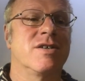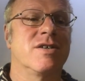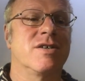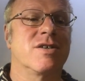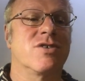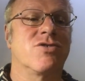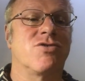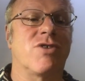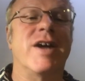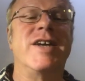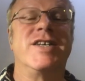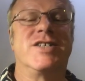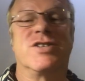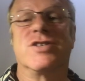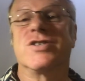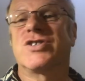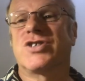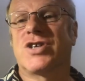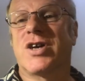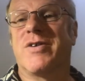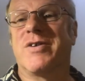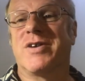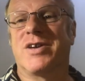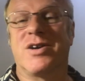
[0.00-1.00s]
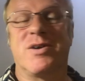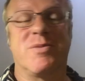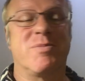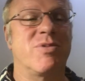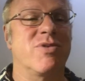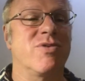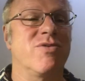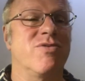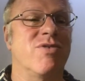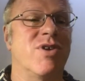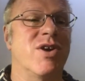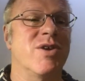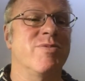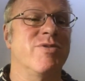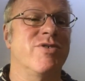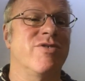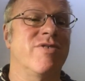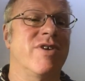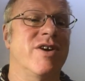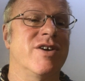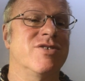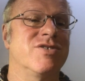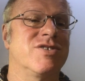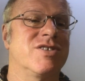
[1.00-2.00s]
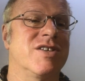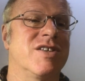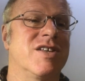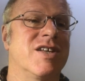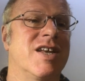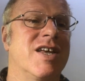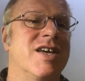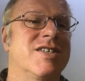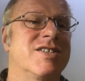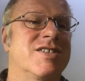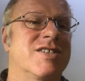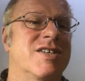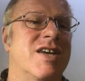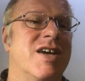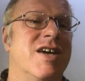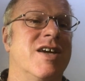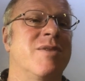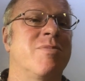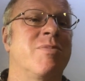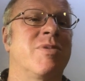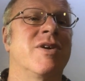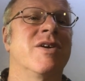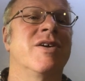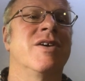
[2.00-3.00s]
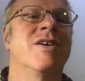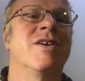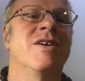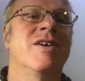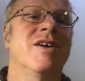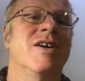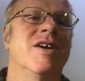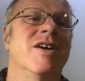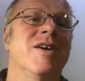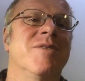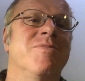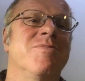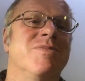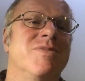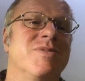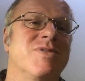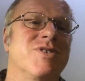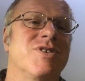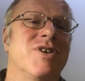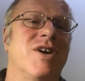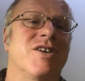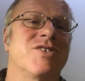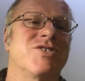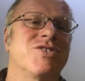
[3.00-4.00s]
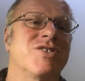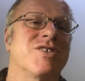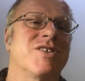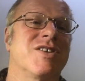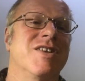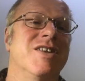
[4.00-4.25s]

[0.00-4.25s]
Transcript: at showing up Roman roads in the landscape. I'll just